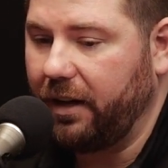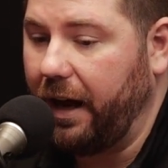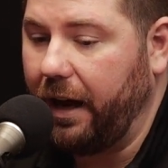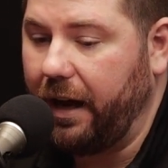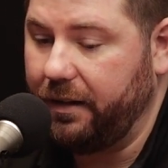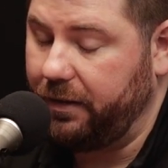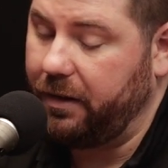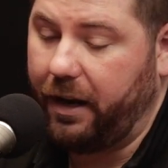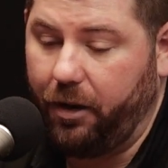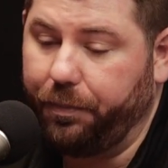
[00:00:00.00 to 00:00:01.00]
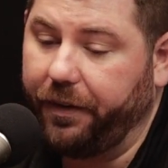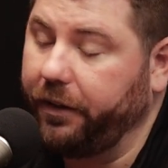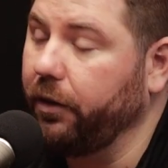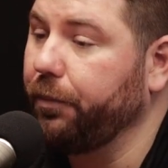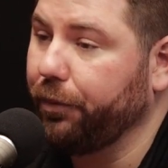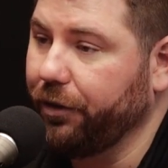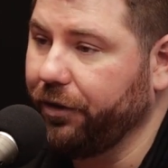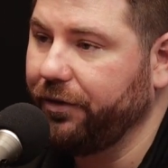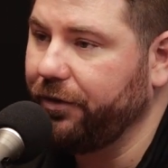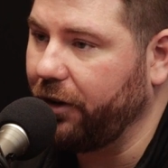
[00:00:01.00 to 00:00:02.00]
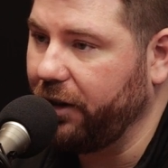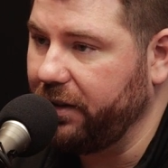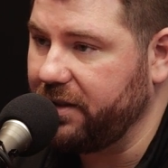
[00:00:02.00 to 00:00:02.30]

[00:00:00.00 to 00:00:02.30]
I hope that they'll improve, right?